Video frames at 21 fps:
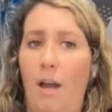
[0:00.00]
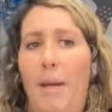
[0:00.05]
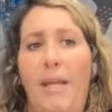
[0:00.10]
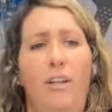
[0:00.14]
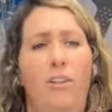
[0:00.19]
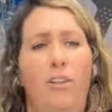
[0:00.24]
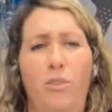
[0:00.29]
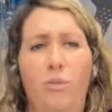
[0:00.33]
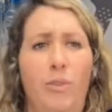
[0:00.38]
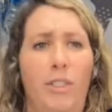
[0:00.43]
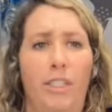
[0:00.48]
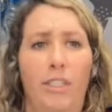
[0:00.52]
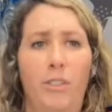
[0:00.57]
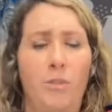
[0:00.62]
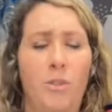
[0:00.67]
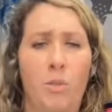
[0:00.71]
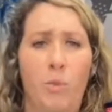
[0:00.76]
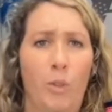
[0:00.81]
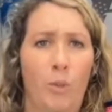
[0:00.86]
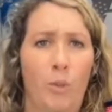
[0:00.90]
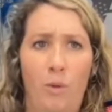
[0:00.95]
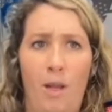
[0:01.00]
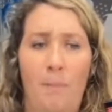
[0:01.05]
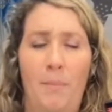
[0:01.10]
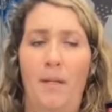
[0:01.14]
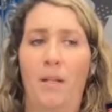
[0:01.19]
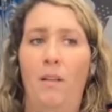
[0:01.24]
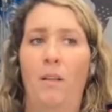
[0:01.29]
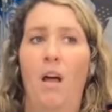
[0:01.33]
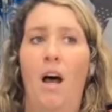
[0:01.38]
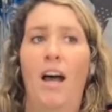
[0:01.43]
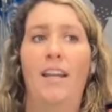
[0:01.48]
um, I don't really use the word
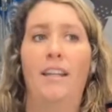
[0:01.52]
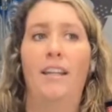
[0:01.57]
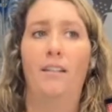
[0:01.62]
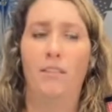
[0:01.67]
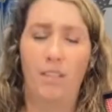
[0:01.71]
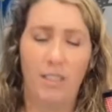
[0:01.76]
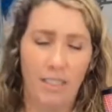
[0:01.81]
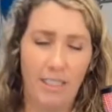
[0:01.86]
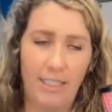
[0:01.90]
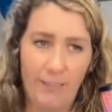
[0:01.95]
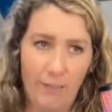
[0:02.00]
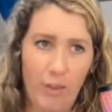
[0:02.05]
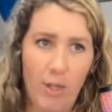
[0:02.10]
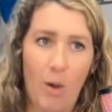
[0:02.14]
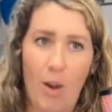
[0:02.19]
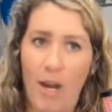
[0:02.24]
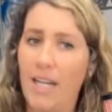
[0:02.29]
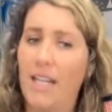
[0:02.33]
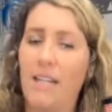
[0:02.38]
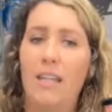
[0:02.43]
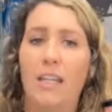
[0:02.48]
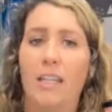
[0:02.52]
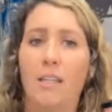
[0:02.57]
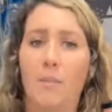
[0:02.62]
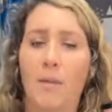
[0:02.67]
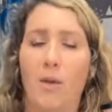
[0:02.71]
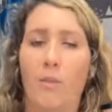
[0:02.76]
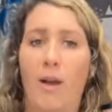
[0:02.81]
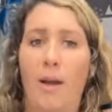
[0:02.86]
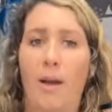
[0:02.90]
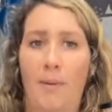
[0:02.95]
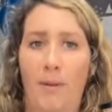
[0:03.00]
weapon a lot, even though anything could
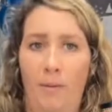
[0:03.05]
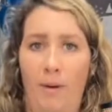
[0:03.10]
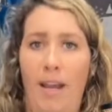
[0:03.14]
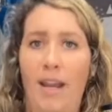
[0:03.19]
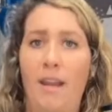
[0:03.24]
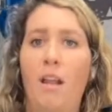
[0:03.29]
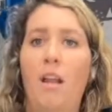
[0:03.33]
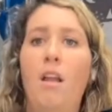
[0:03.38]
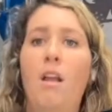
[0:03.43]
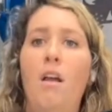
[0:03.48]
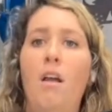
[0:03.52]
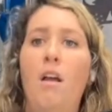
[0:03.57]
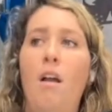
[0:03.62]
be a weapon, right?